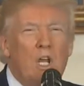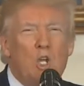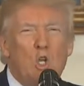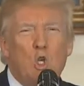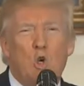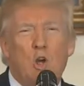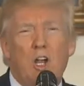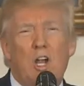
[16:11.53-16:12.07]

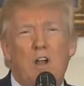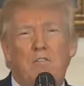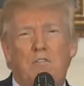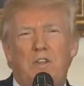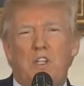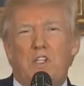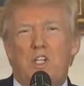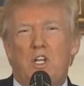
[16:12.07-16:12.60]
During our
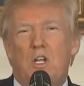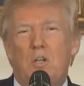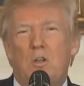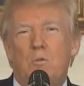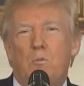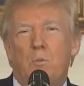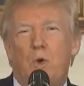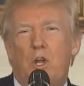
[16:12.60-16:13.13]
visit,
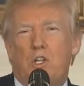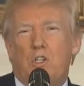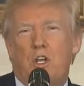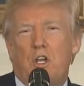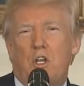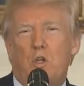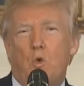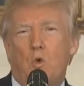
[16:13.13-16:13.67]

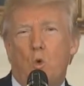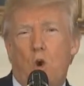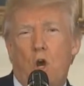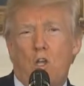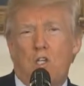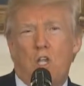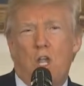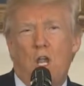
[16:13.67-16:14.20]
President
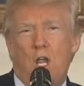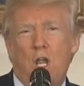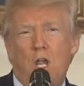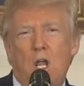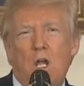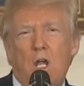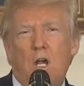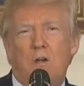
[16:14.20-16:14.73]
Duarte
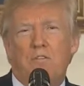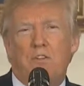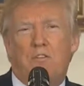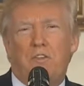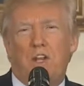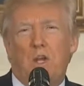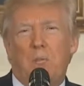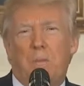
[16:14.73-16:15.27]
of the
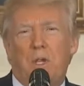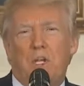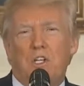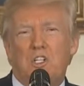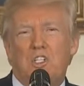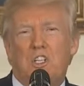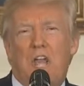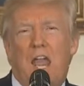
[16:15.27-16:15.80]

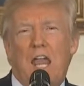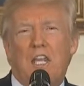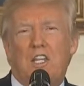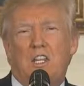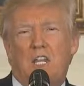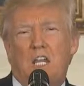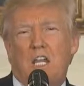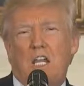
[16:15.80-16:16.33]
Philippines thanked
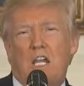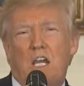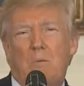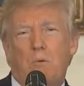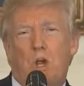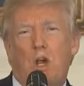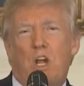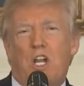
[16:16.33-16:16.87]
the
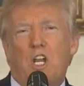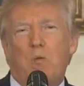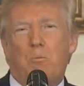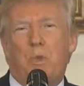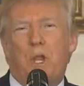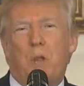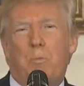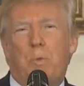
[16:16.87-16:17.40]
American
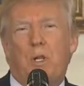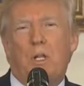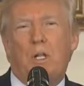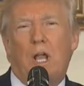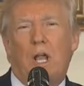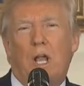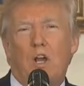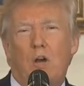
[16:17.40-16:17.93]
people
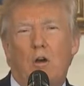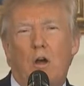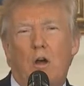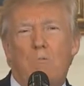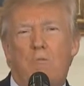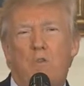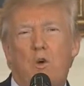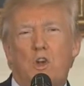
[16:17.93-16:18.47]
and our
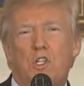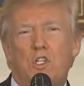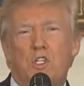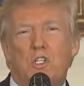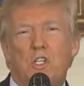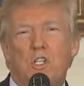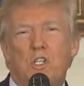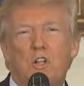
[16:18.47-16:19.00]
armed
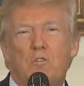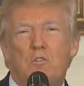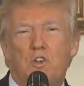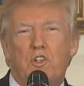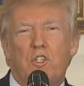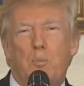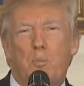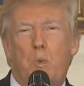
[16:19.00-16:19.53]
forces for
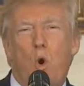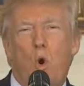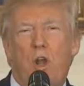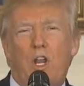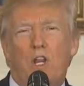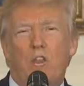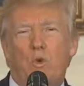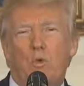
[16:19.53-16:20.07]

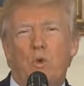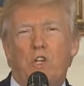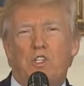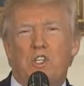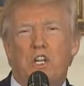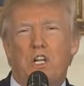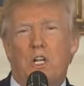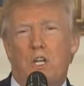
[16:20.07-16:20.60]
supporting the
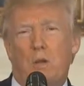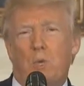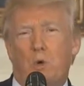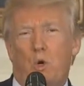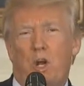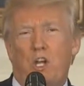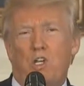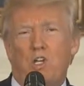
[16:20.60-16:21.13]
recent
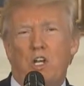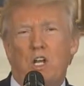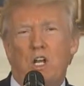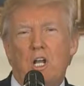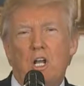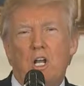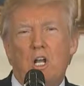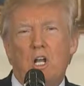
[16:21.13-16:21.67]
liberation
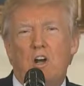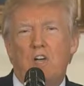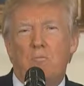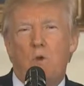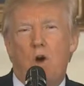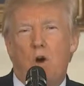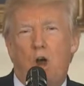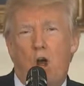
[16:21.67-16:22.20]
of
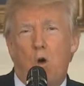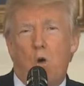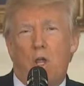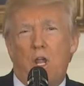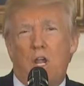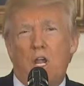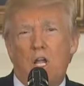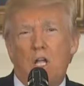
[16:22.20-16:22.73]

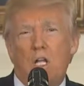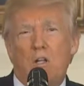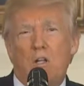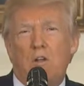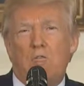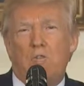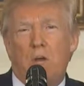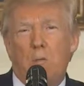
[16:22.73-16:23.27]
Marawi
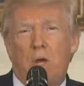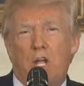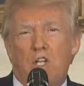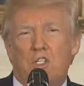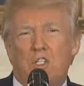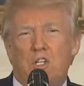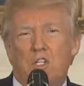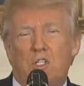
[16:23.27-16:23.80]
from
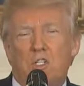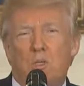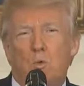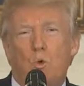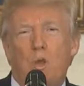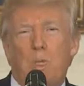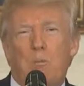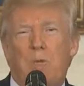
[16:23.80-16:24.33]
ISIS.
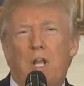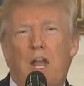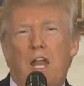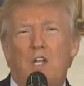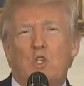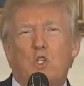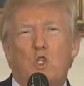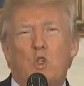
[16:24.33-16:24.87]
We
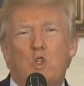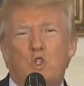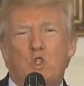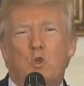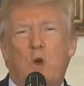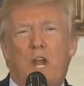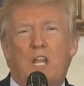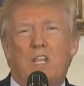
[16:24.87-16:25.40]
pledge to
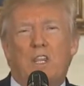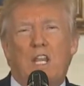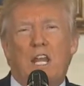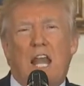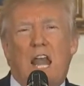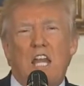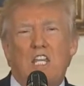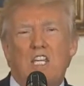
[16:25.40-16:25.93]
strengthen
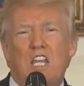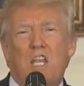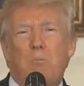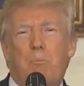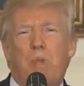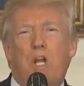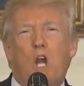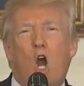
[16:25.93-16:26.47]
and
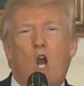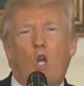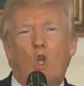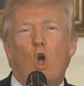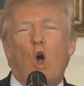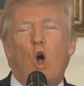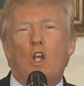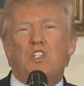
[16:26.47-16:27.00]
deepen our
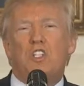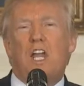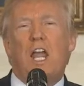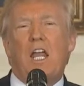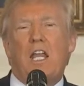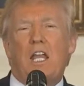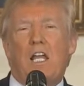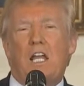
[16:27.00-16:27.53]

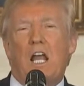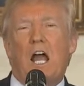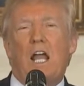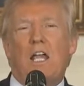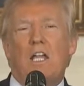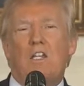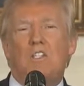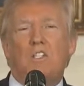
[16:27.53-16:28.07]
long-standing
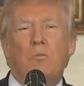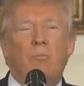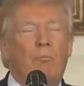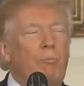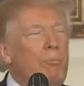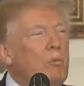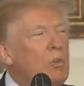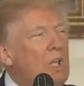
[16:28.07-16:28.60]
alliance.
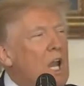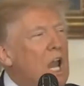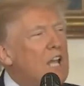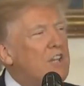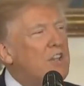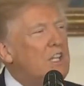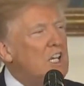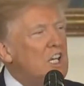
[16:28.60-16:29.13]

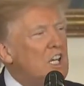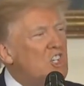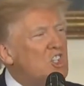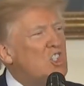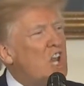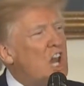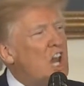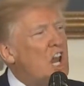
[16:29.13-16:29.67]
At the
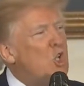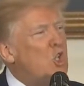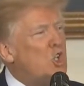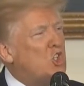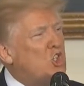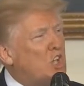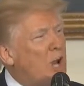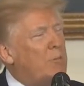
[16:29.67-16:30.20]
East Asia
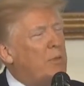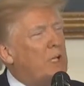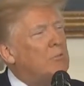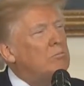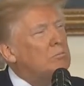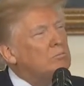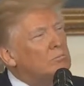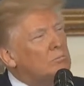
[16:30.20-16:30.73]
Summit,
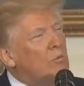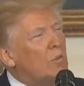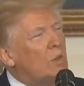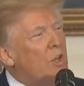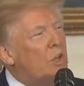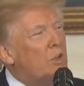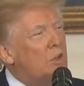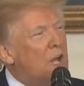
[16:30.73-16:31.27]

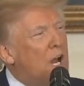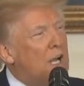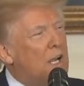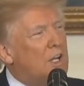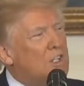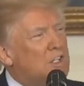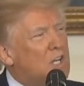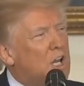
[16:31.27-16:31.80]
the
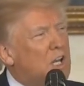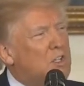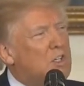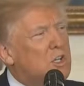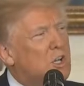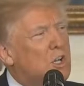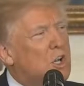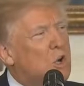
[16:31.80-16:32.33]
United States
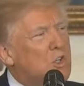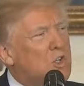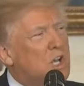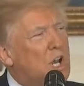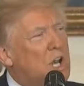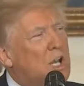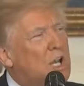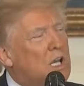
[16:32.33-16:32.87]

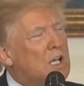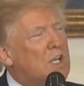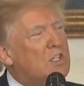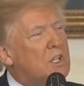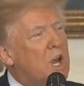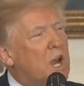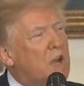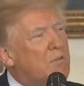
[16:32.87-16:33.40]
negotiated and
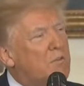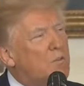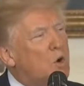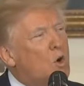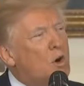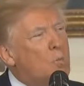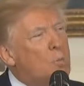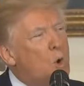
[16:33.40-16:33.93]
signed
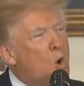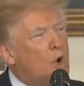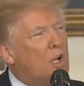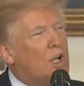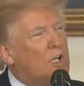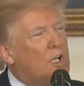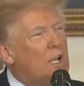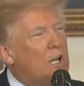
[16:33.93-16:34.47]
4
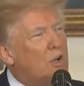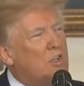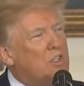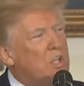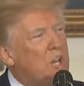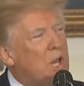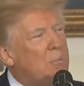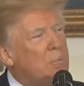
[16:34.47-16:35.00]
important leader
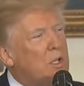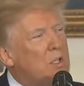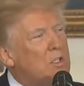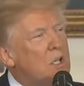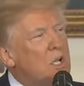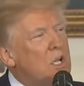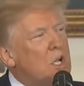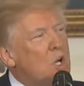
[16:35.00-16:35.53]
statements
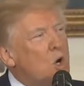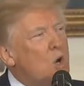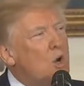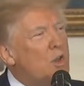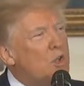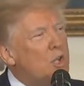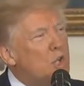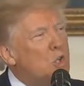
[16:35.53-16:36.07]

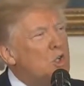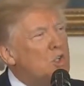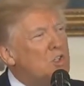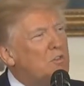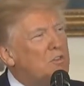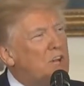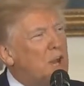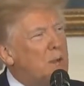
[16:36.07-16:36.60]
on the use
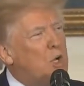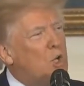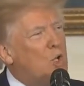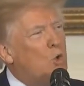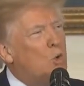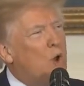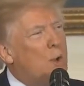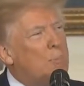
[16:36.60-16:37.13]
of
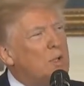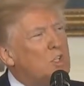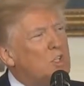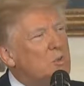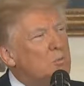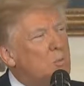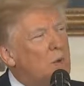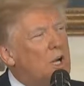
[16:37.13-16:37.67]
chemical
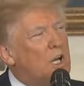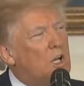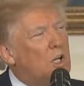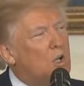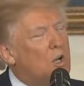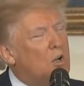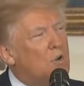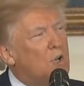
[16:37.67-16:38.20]
weapons, money
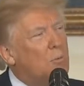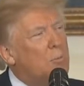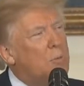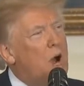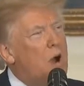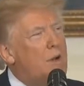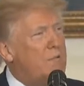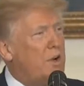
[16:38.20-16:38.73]
laundering,
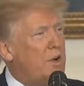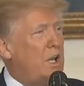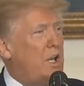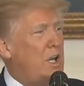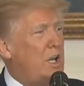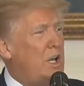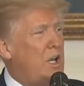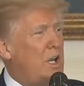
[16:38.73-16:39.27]
poverty
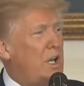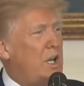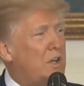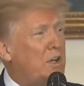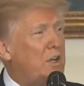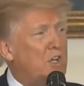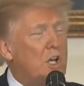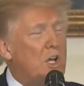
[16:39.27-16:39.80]

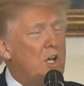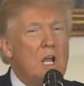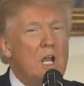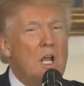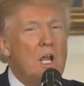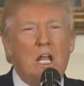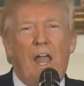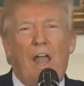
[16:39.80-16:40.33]
alleviation,
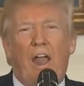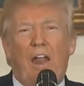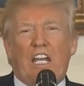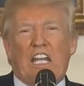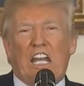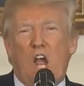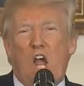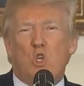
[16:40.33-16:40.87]
and
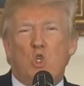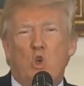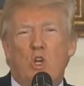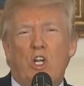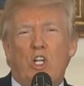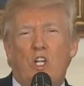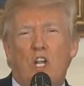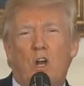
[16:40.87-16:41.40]

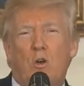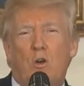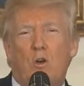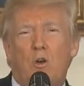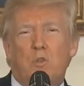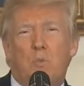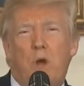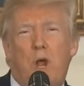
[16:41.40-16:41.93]
countering
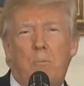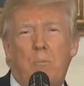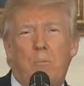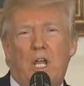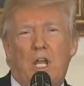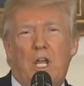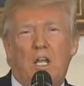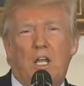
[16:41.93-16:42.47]
terrorist
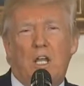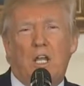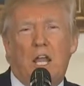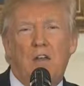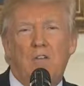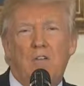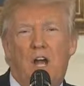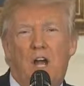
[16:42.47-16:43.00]
propaganda
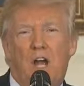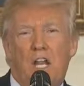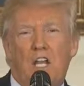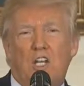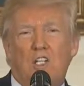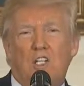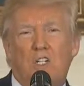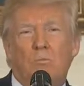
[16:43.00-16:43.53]
and
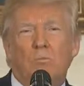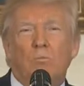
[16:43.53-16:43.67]
financing.